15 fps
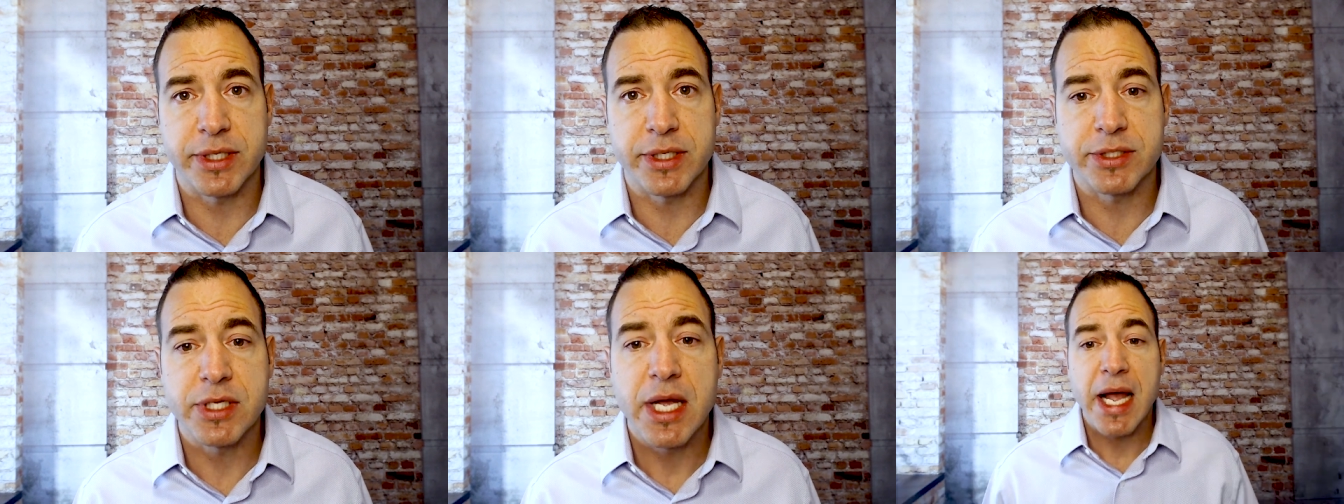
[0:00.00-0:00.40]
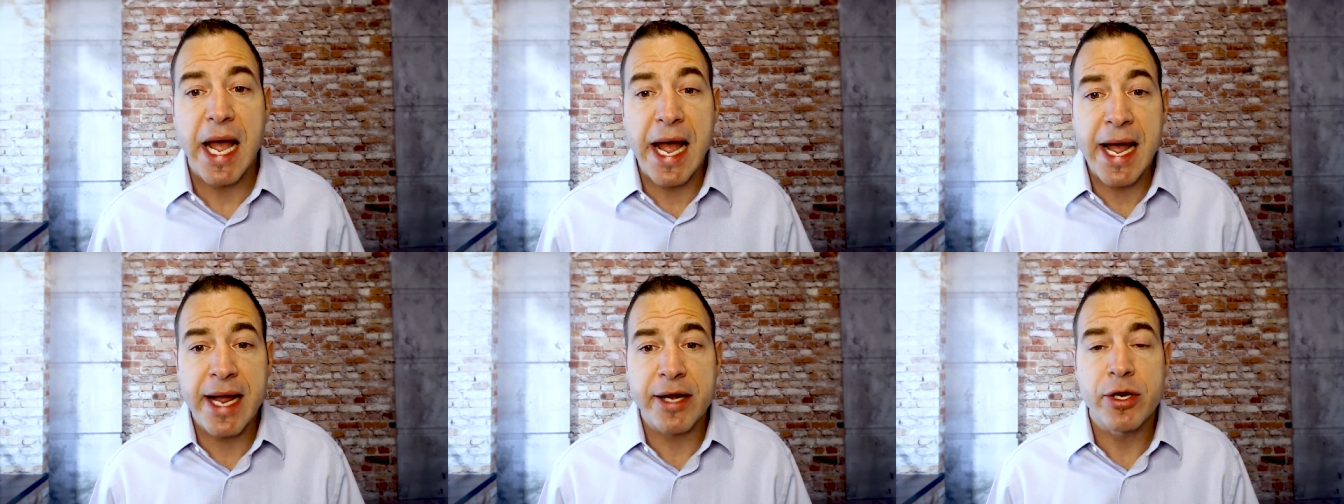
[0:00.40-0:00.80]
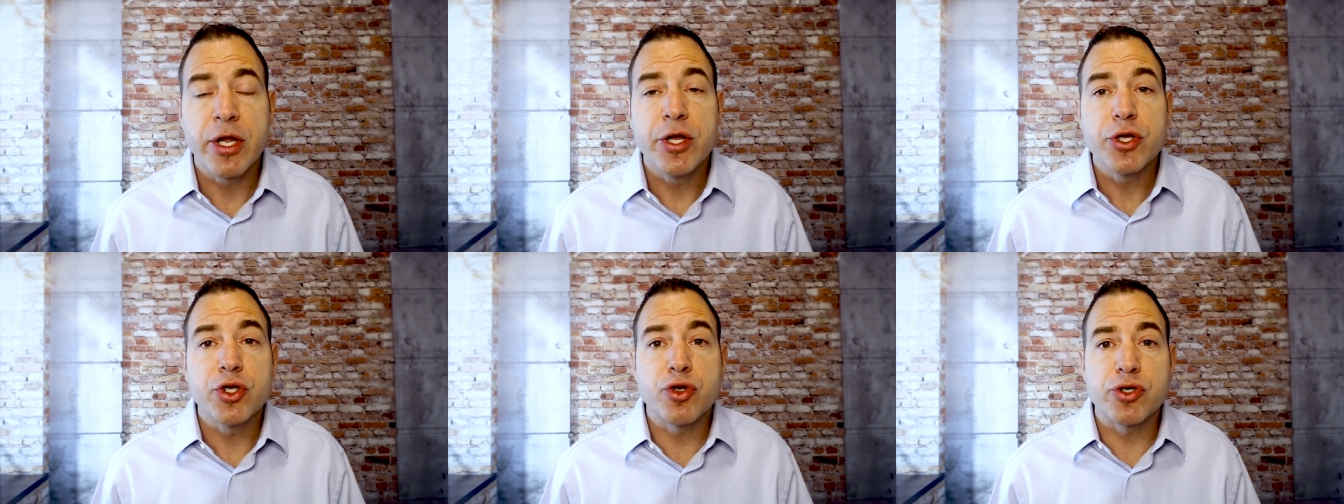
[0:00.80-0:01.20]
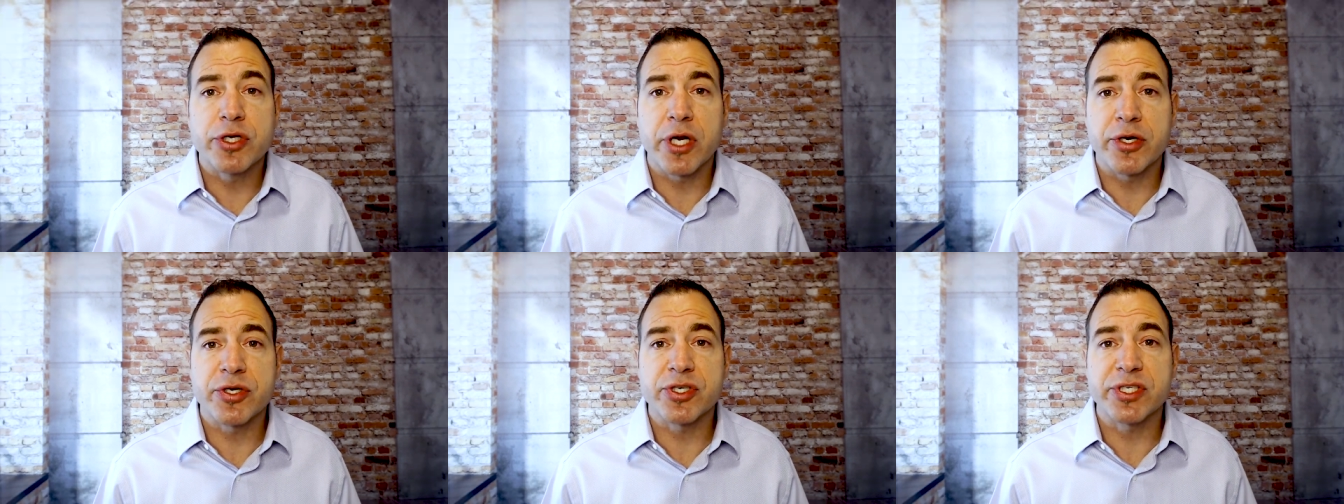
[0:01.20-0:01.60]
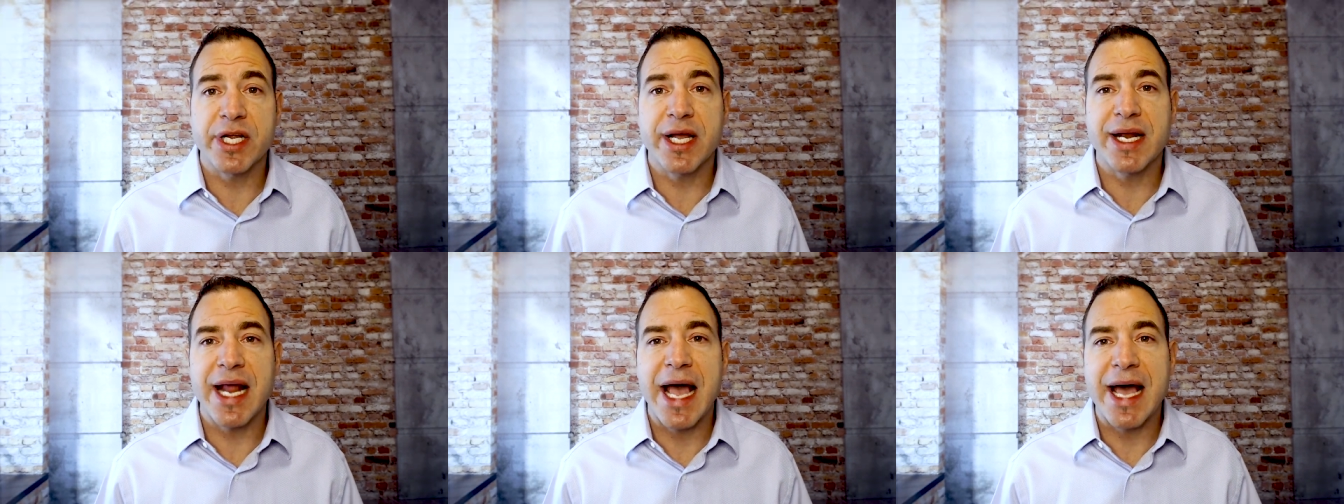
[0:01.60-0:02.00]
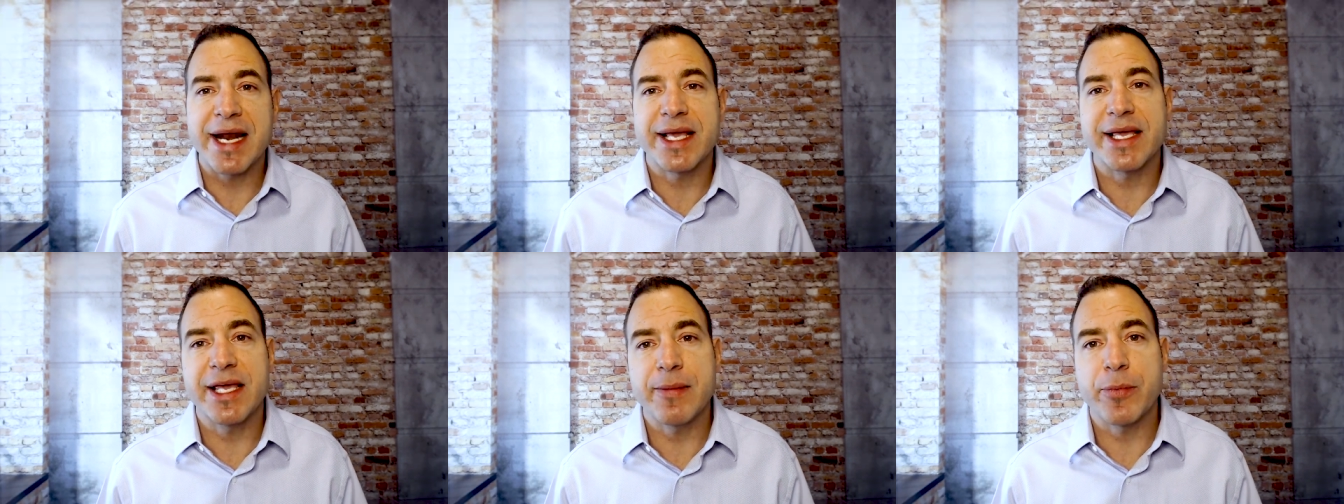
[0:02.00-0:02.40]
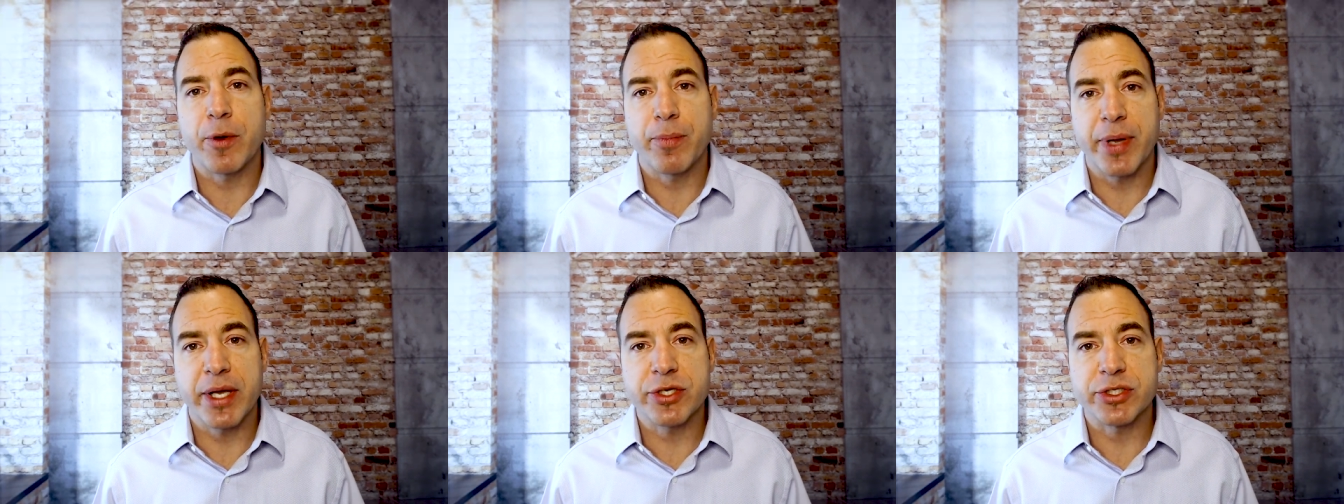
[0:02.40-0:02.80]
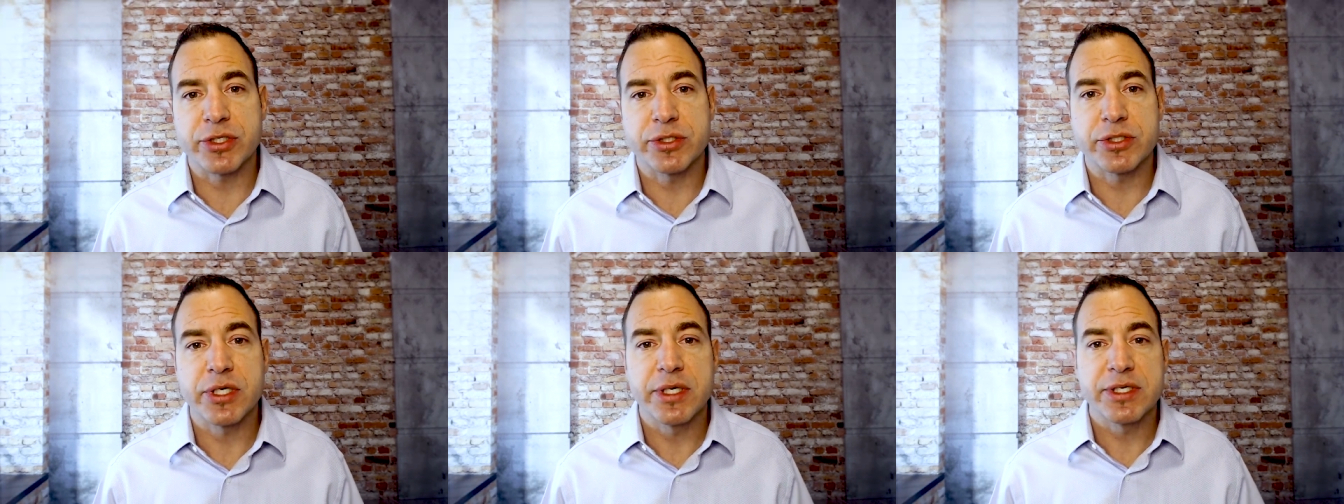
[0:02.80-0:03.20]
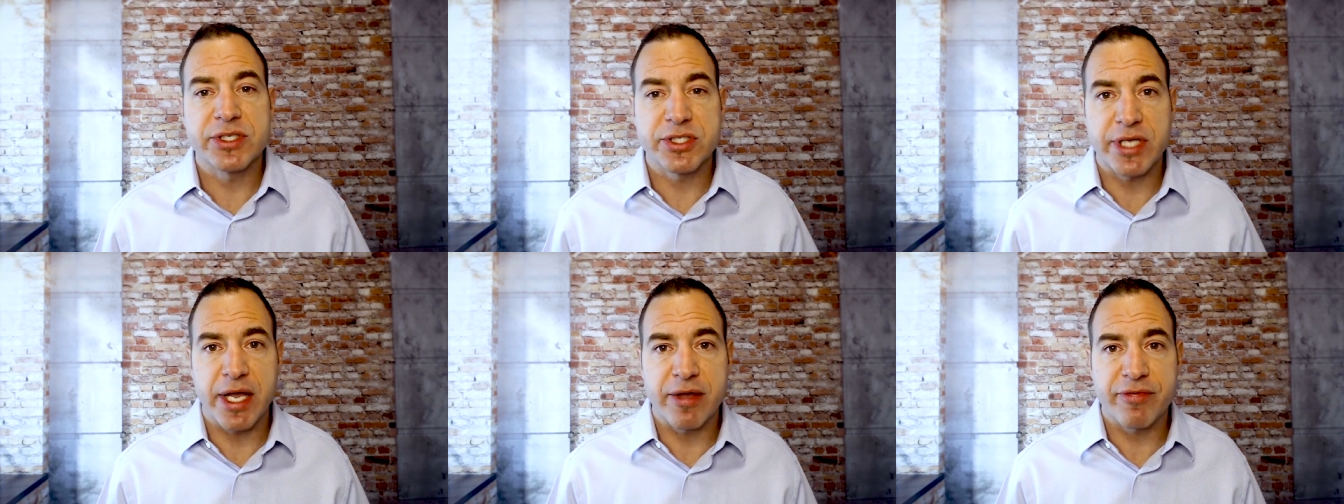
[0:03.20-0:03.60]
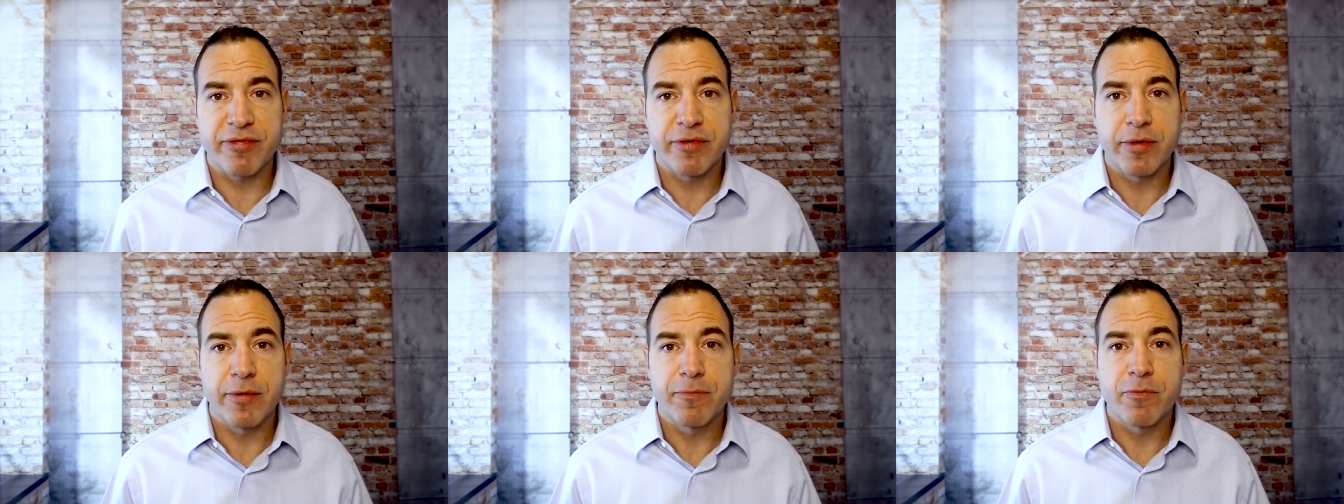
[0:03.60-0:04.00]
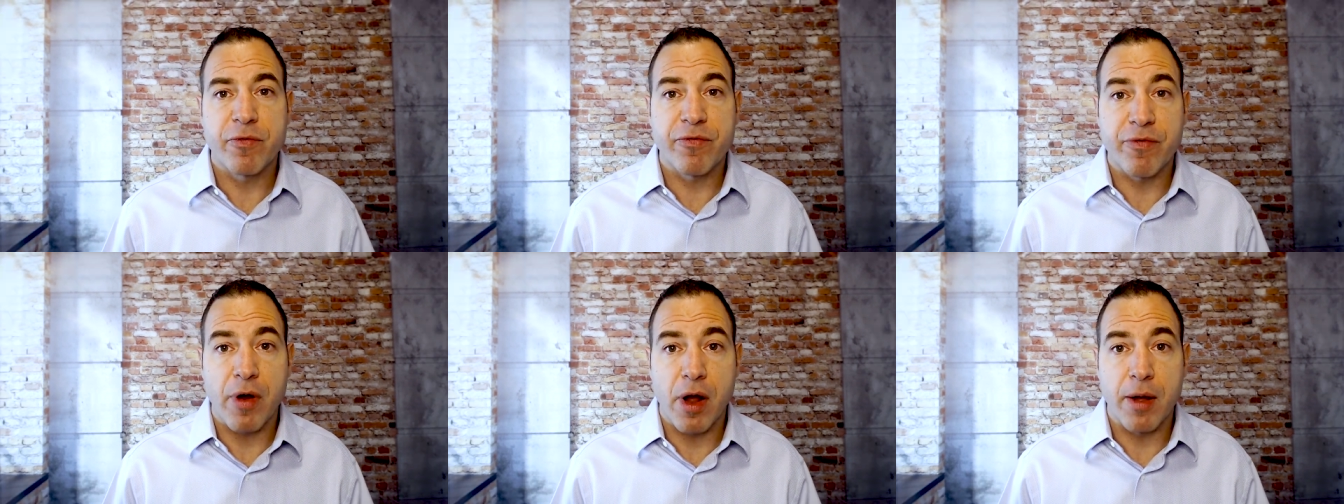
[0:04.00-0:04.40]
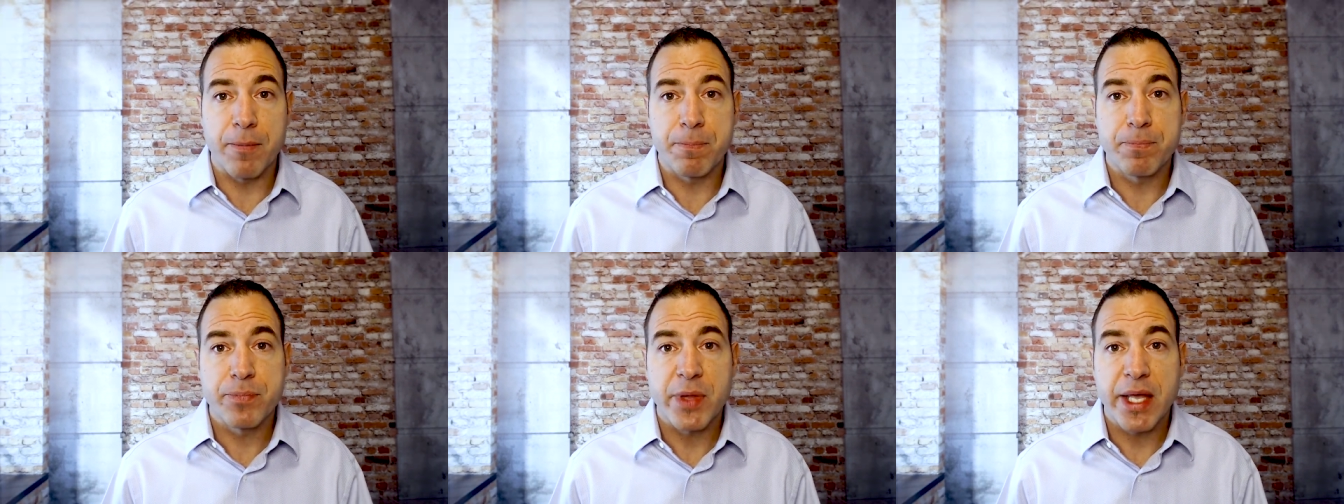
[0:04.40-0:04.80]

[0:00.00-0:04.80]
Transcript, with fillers: is. And you should understand how to keep your patients safe from